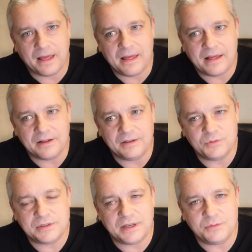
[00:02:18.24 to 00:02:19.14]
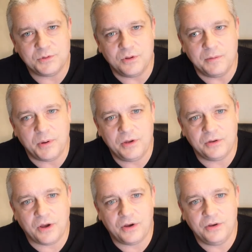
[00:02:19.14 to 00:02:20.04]
It was all
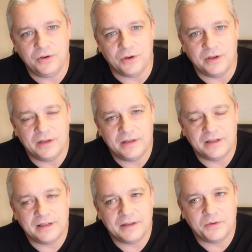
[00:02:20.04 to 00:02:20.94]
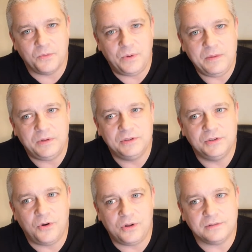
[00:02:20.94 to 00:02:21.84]
about how we will
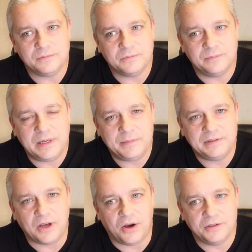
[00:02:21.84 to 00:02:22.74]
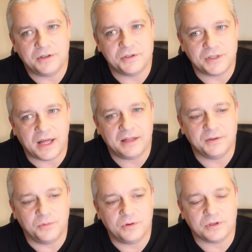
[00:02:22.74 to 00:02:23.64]
not be able to
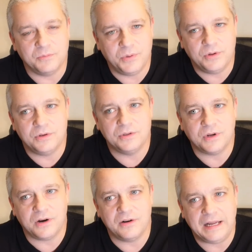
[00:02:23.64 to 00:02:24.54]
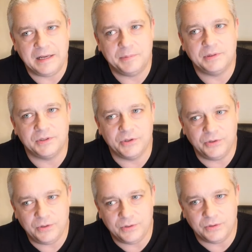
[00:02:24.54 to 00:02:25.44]
understand what computers are able to
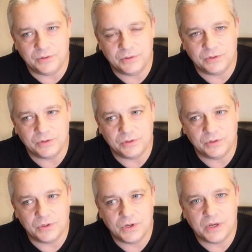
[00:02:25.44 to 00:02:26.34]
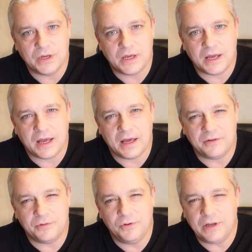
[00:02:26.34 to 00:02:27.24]
do,
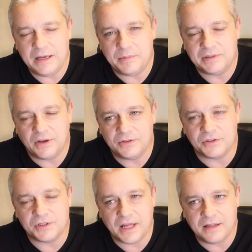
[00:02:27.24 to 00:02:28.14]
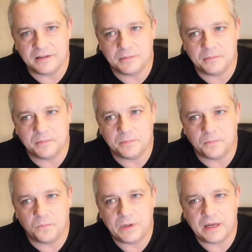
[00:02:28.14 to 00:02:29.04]
and if we're not able to understand them,
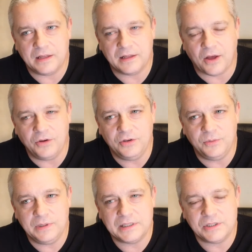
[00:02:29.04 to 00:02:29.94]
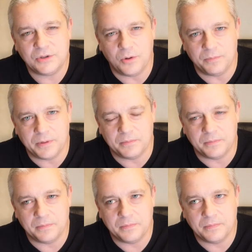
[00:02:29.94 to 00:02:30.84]
how do we stop them?